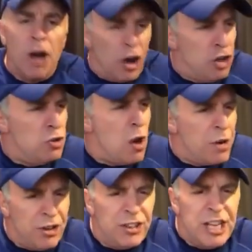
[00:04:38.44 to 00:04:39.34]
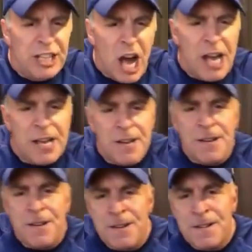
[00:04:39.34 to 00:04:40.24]
Are you going to say die?
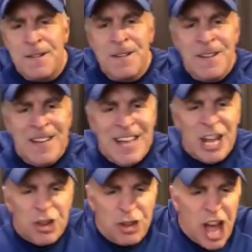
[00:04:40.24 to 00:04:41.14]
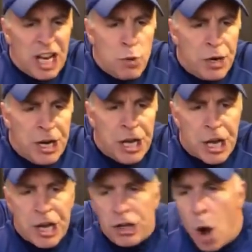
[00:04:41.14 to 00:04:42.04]
Is anyone in
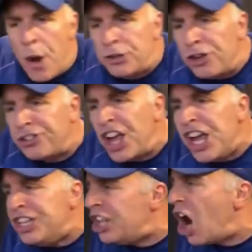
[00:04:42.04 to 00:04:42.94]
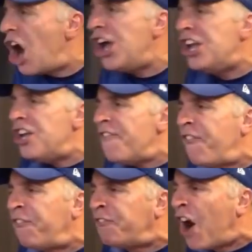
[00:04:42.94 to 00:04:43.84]
here going to say die?
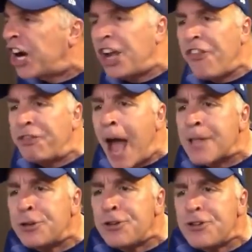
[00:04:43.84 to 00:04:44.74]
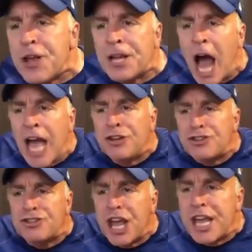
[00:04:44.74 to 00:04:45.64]
Fuck that shit. I
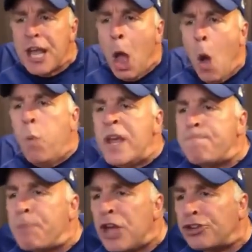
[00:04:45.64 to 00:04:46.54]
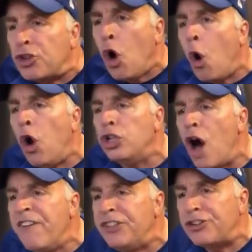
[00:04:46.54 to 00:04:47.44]
say we piss all
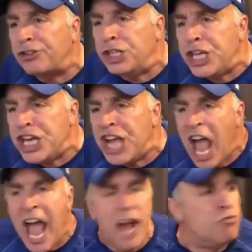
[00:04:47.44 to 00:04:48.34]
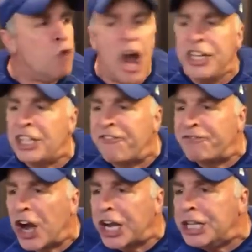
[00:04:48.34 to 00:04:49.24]
over this league and run the
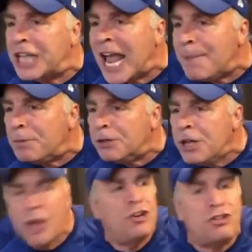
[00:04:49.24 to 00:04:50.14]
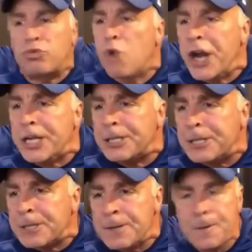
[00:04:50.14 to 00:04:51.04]
fucking table. Just run
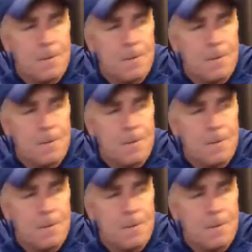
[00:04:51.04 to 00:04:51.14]
it.